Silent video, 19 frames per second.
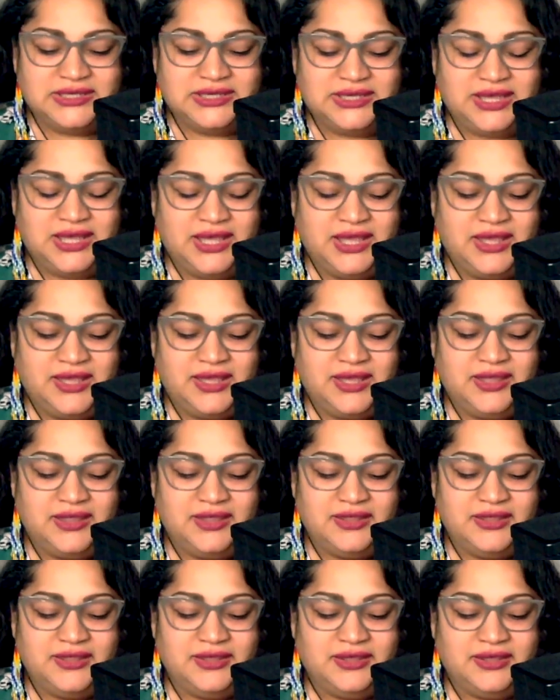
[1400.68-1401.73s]
uh
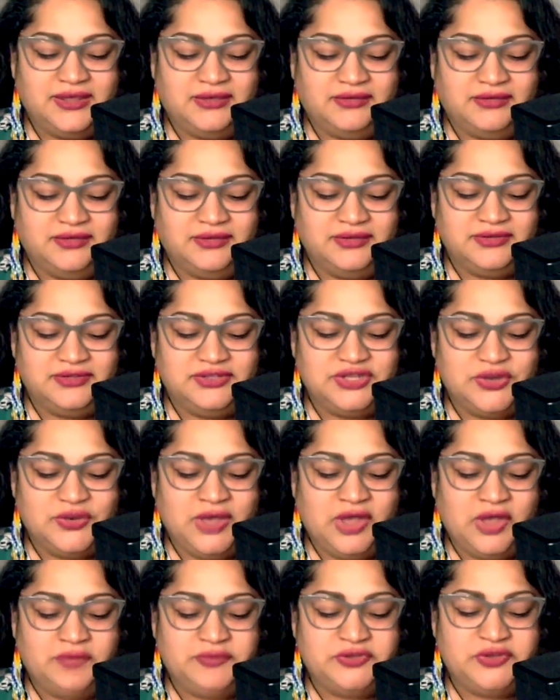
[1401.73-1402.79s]

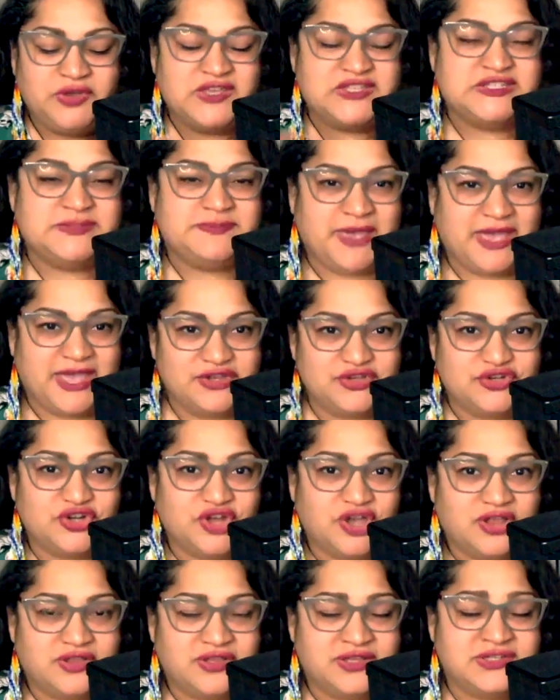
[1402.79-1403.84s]
helped you expand your
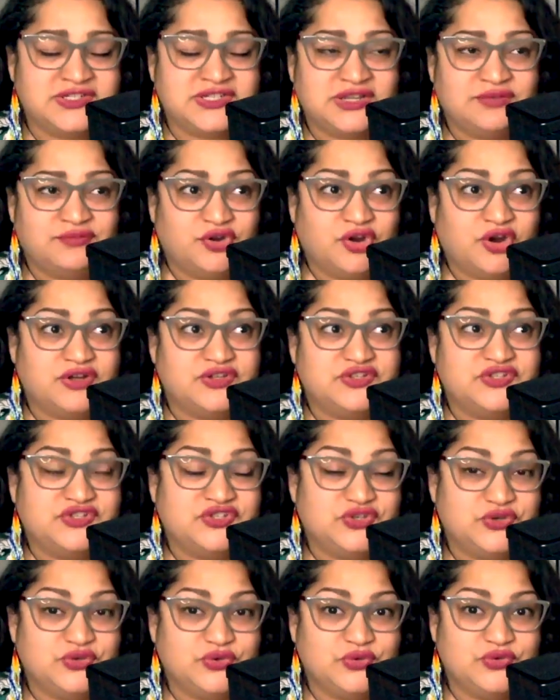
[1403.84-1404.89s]
knowledge in regards
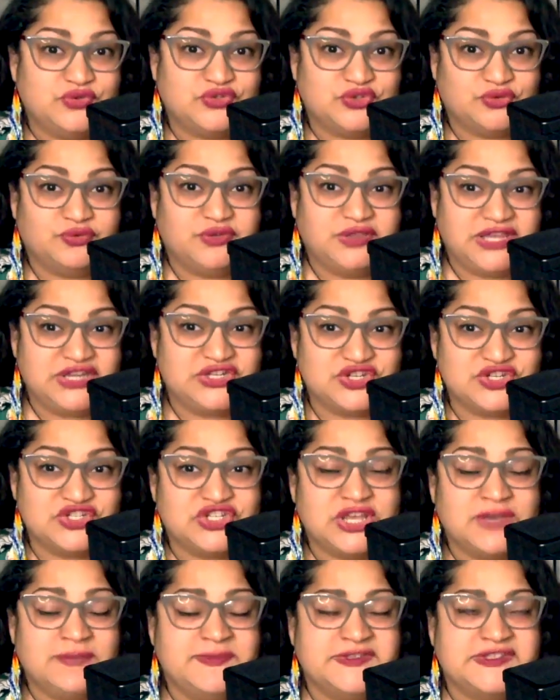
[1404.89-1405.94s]
to soul
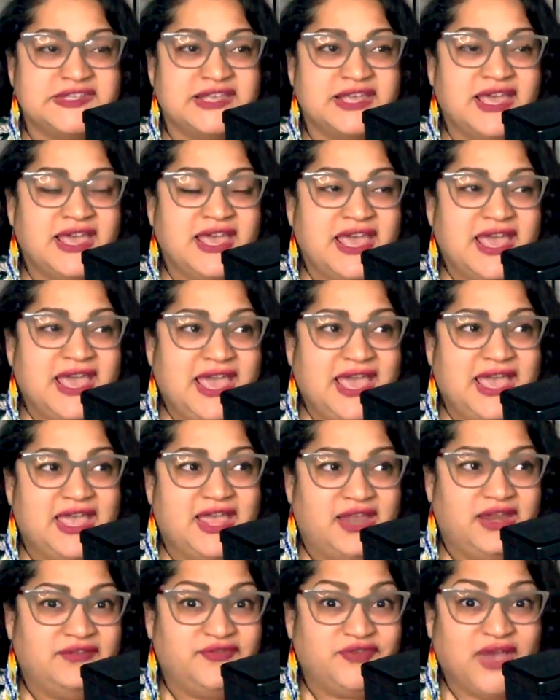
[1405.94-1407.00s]
relationships.
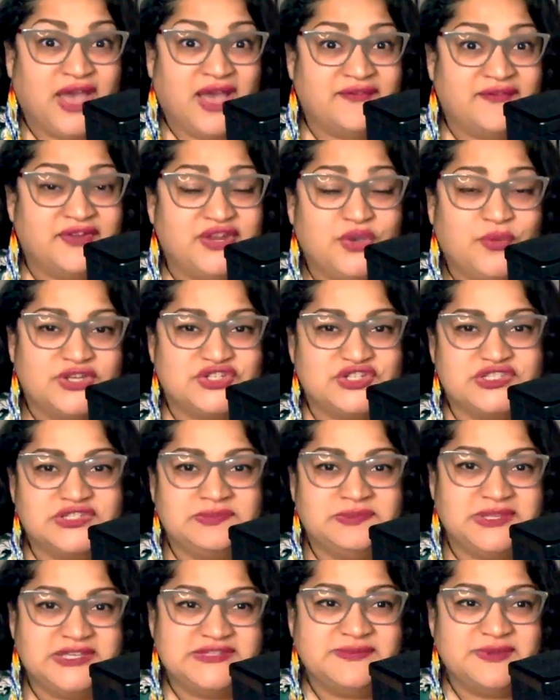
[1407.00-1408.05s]
And if you have any questions,
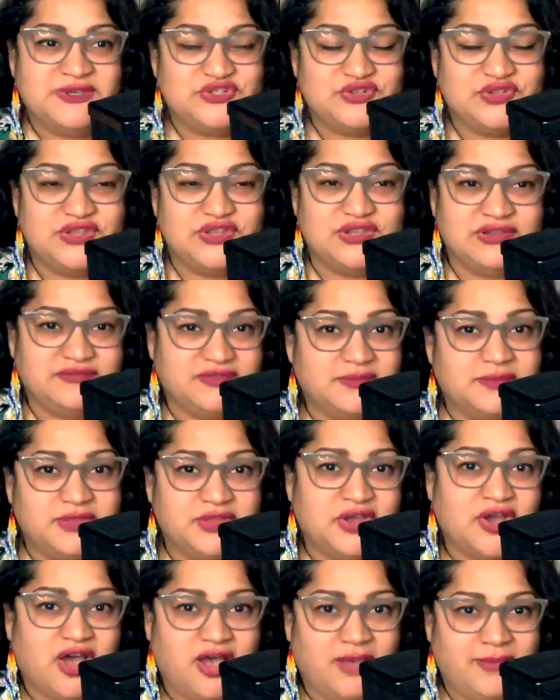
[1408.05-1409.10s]
please make sure that you leave them in the
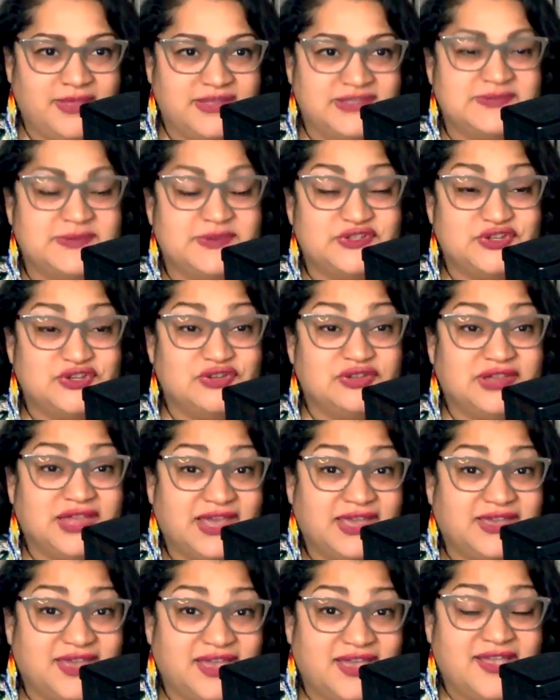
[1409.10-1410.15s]
comments. Make sure you
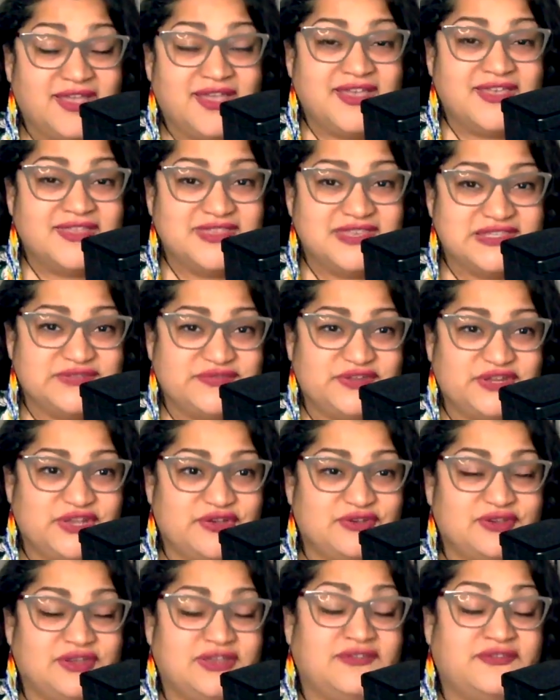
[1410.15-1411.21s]
like this
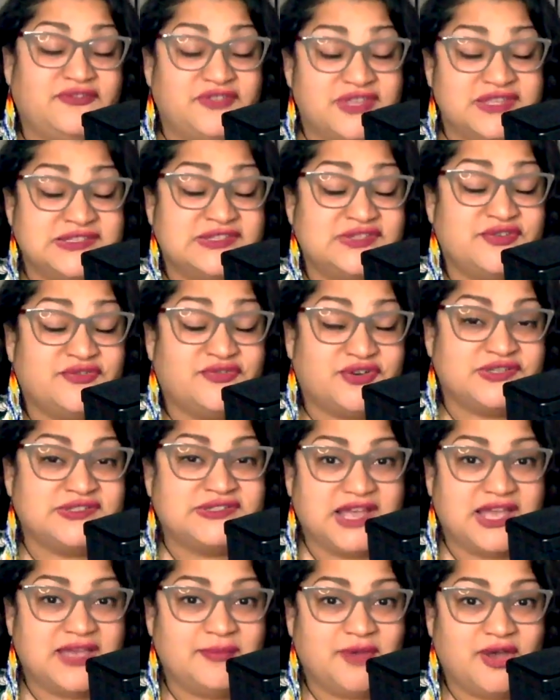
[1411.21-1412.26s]
video. If this is your first
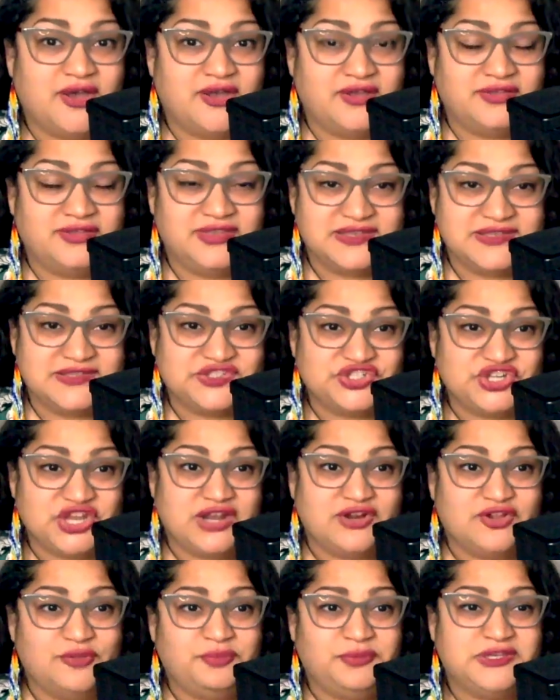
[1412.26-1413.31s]
time on this
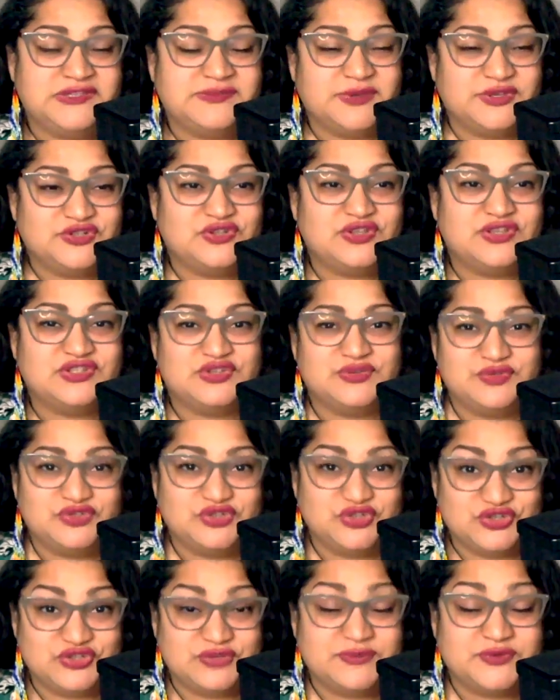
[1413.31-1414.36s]
channel, please make sure that
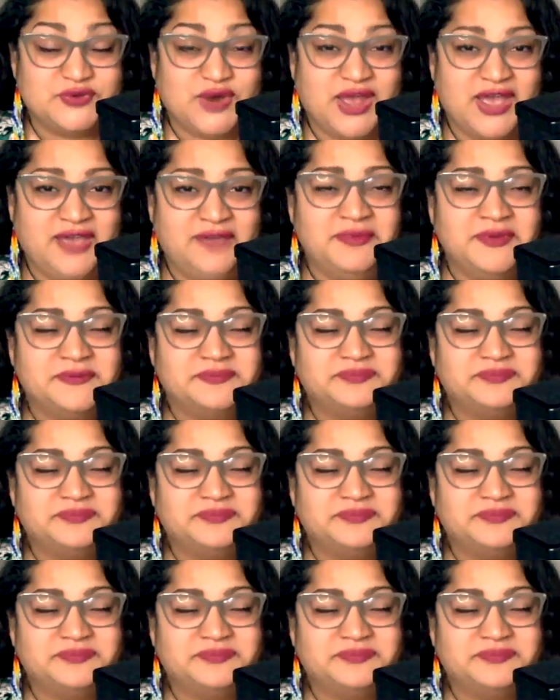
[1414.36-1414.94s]
you subscribe,